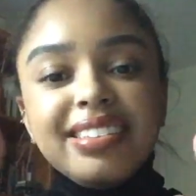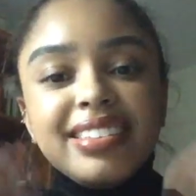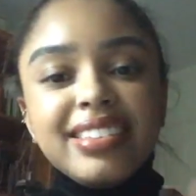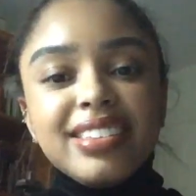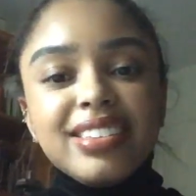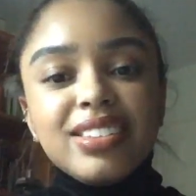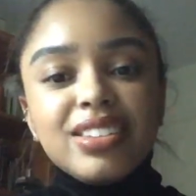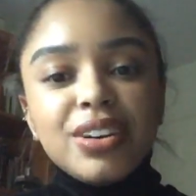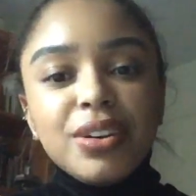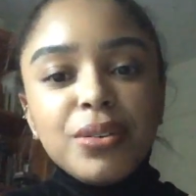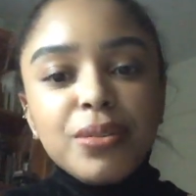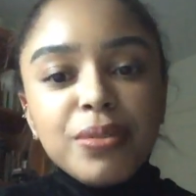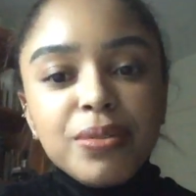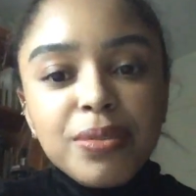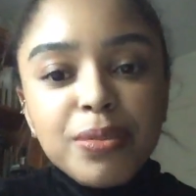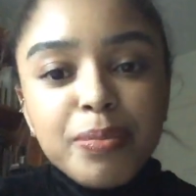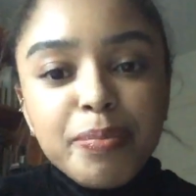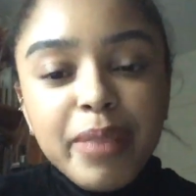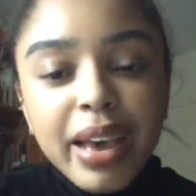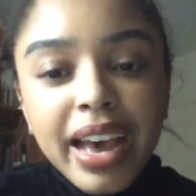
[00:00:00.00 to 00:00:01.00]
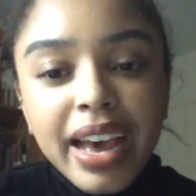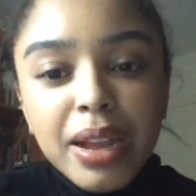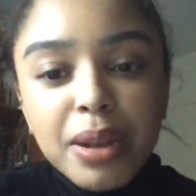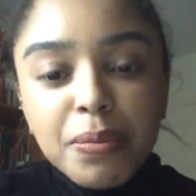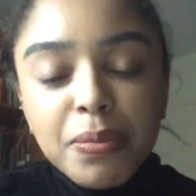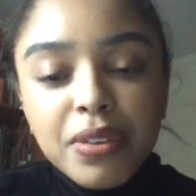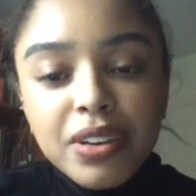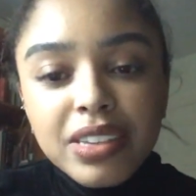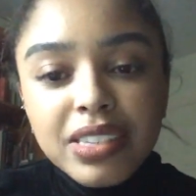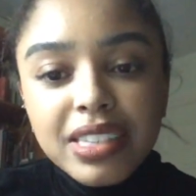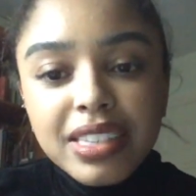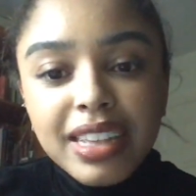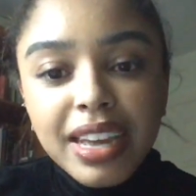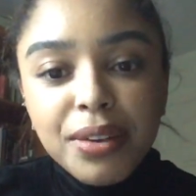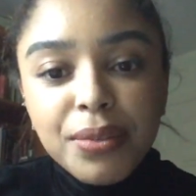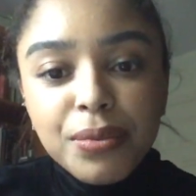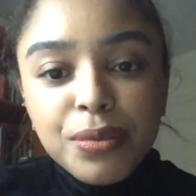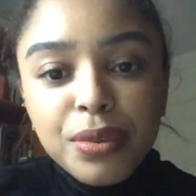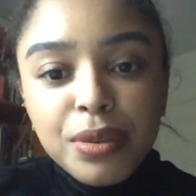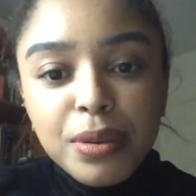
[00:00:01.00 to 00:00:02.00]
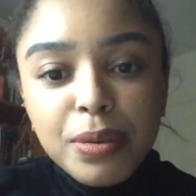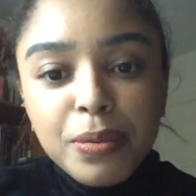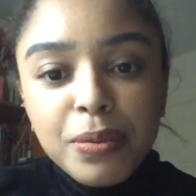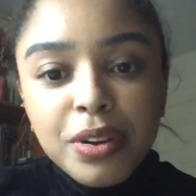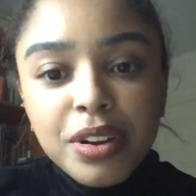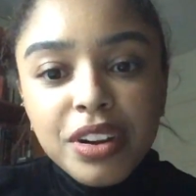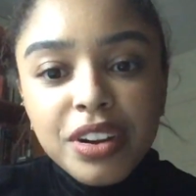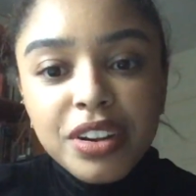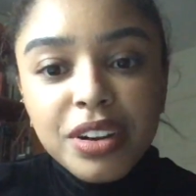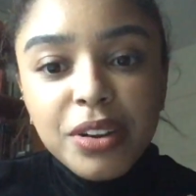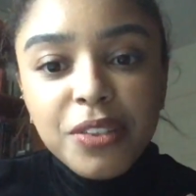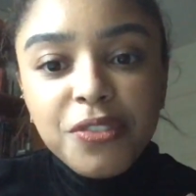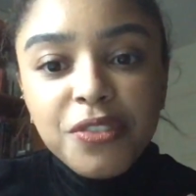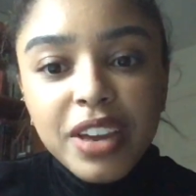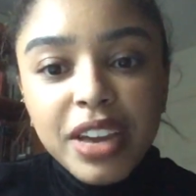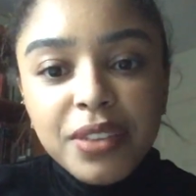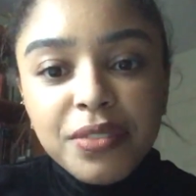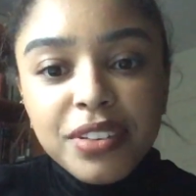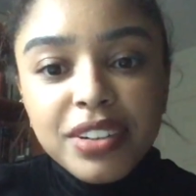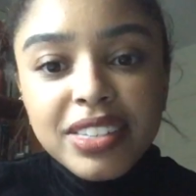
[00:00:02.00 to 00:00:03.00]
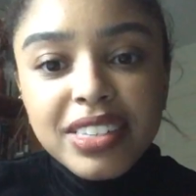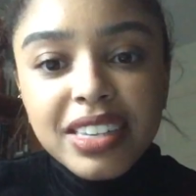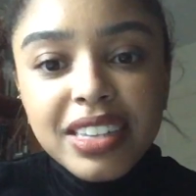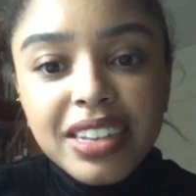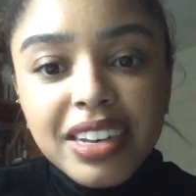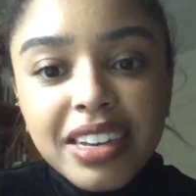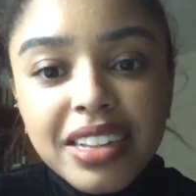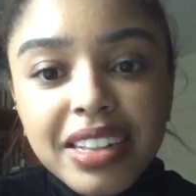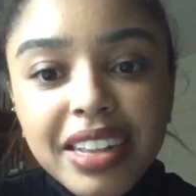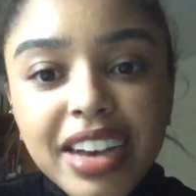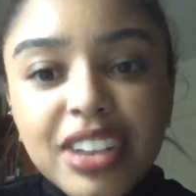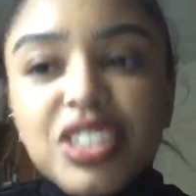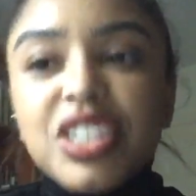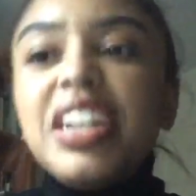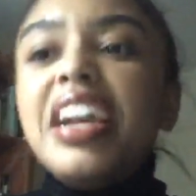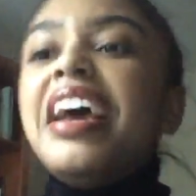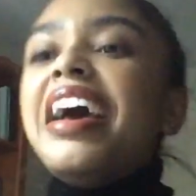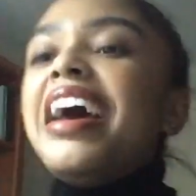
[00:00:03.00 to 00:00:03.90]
So mad books in that room. What are your favorites in the collection?